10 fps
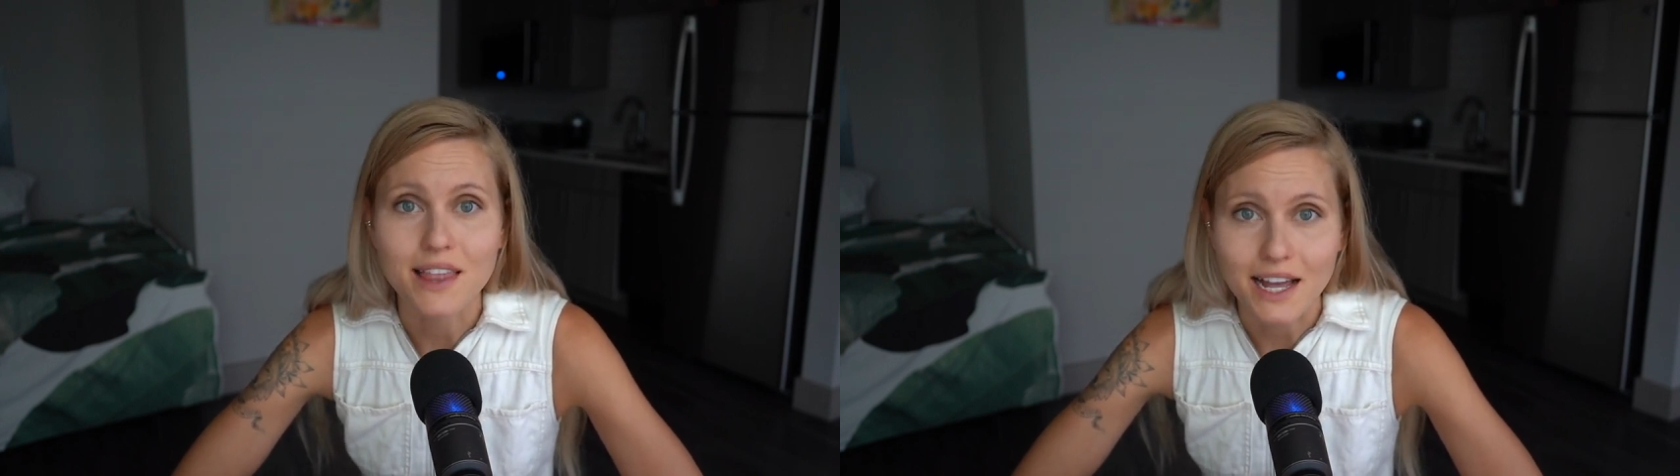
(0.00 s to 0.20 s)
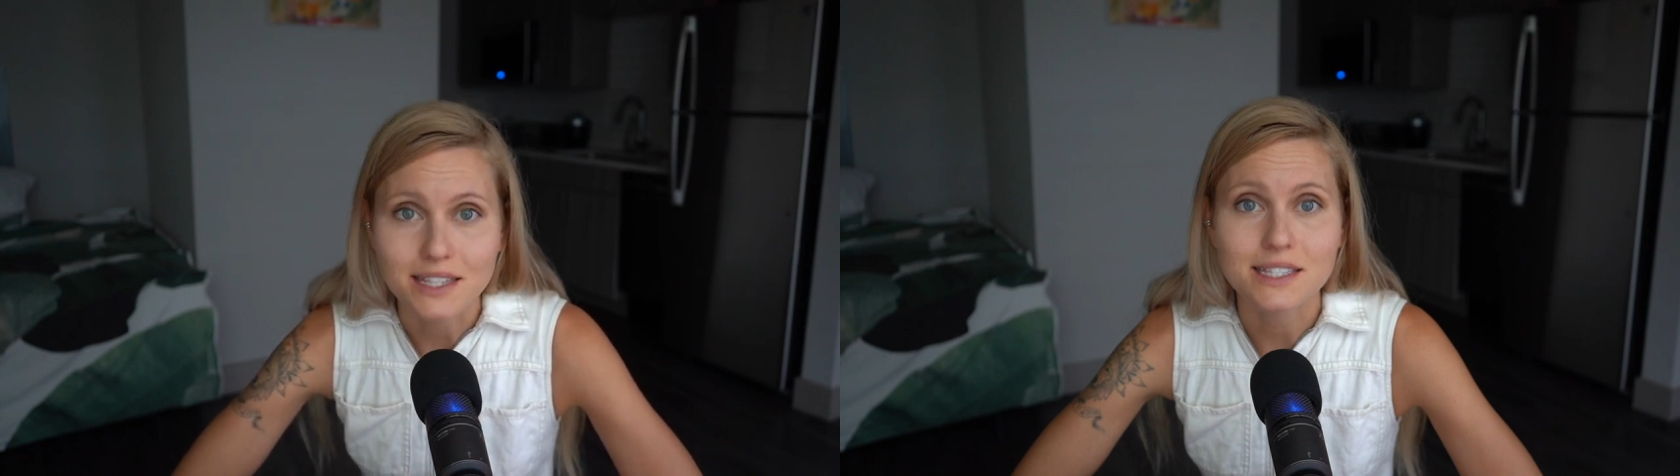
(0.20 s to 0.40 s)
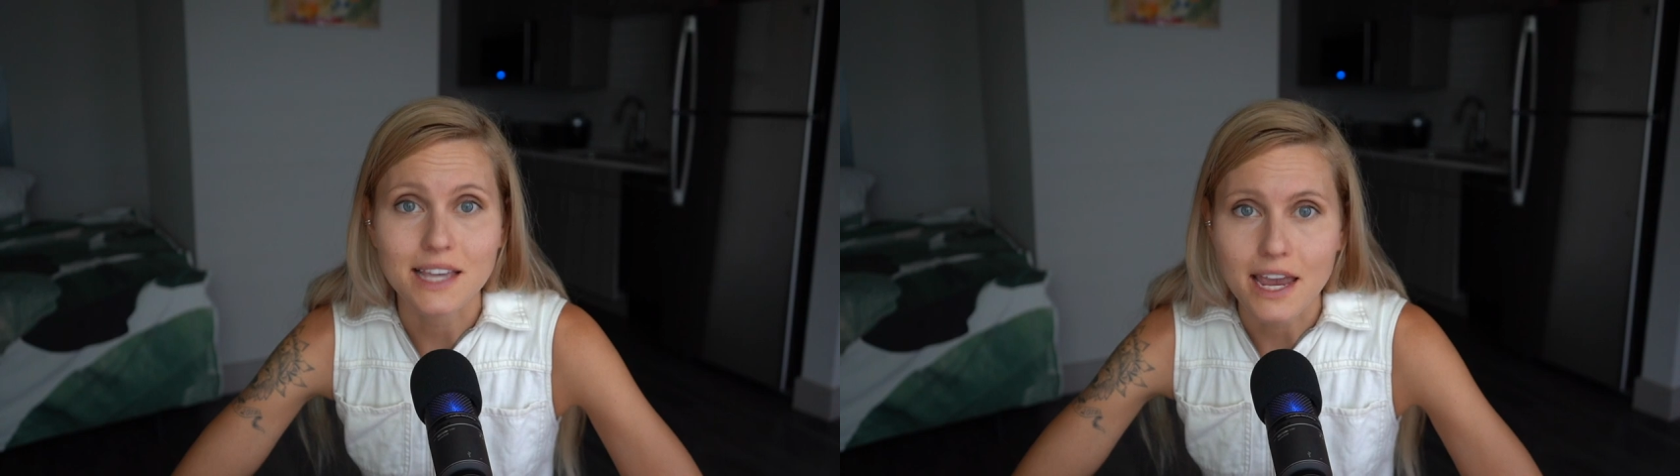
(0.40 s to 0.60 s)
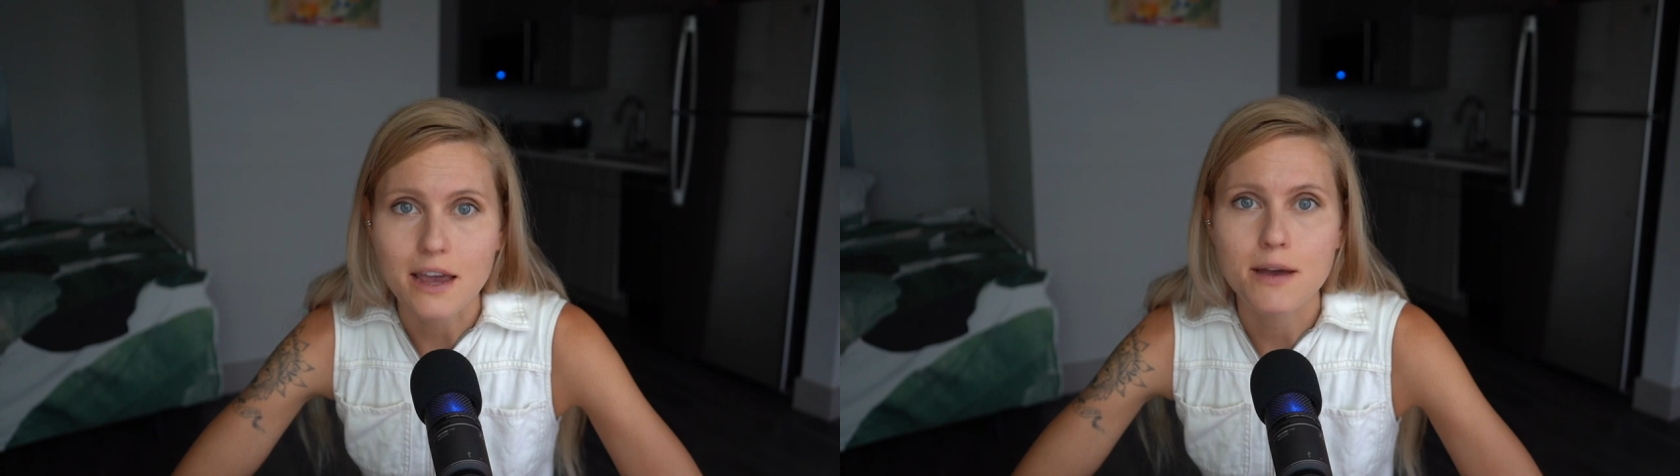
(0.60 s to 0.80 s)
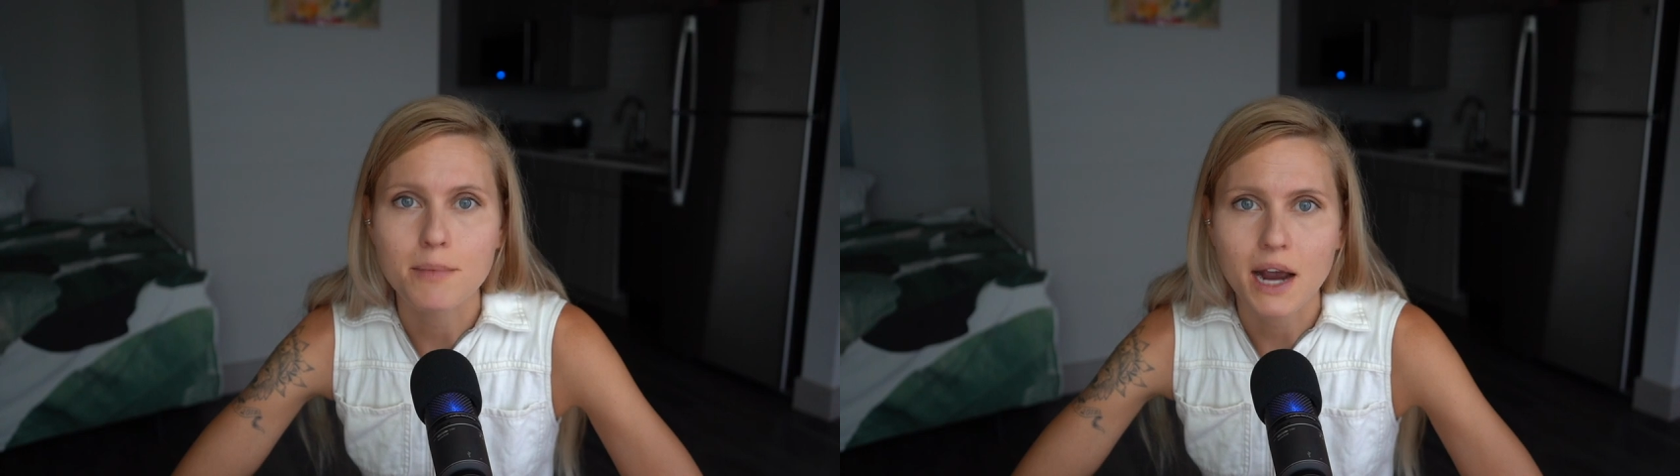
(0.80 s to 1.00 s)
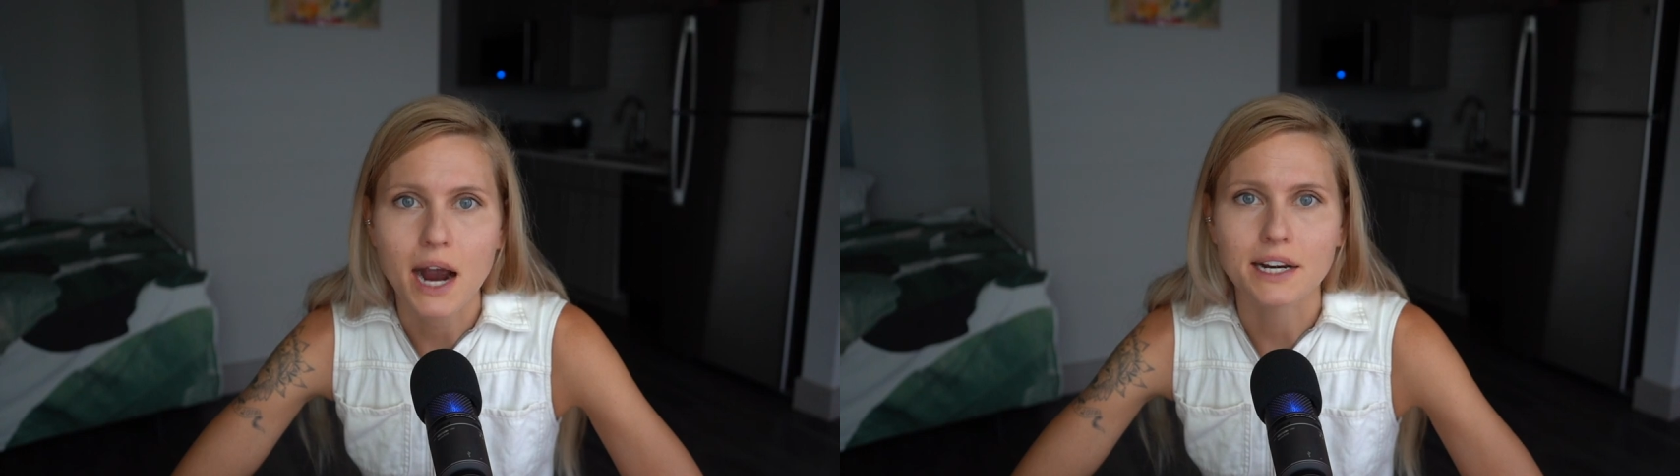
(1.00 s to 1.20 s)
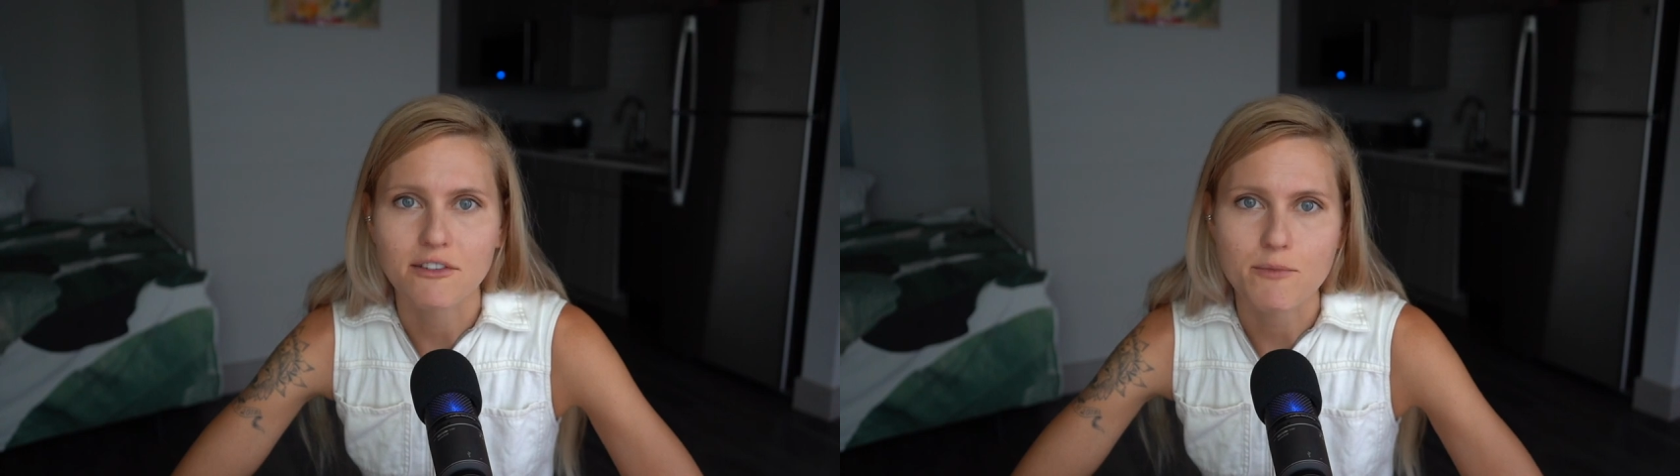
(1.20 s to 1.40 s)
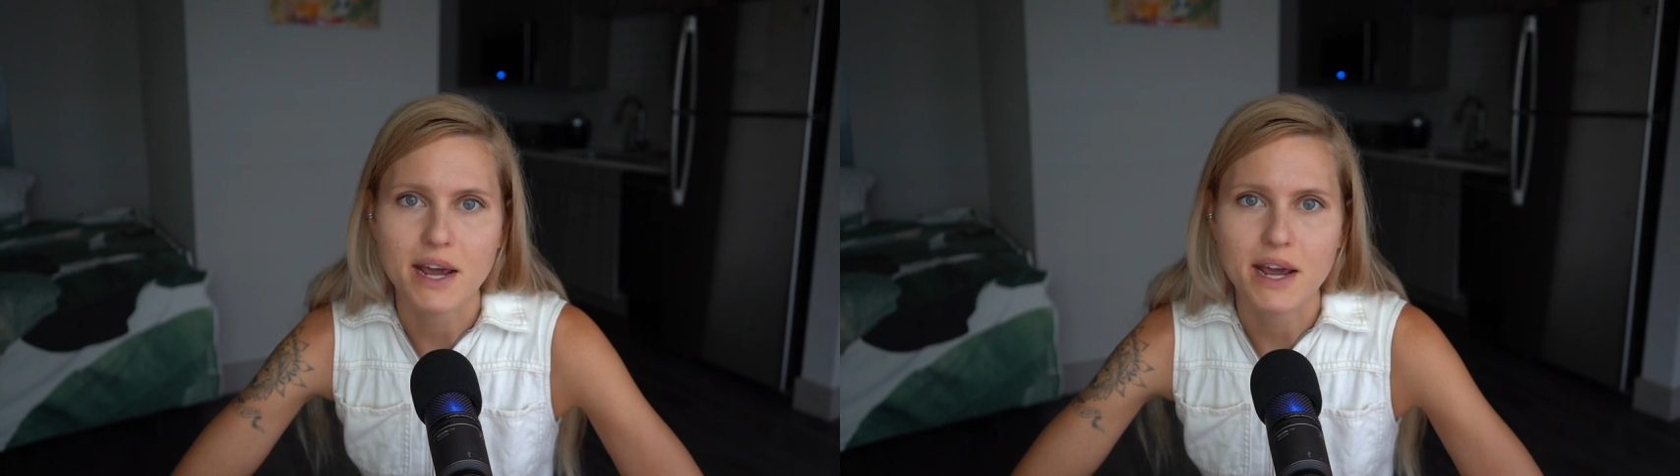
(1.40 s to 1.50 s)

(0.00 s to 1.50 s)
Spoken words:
that same kind of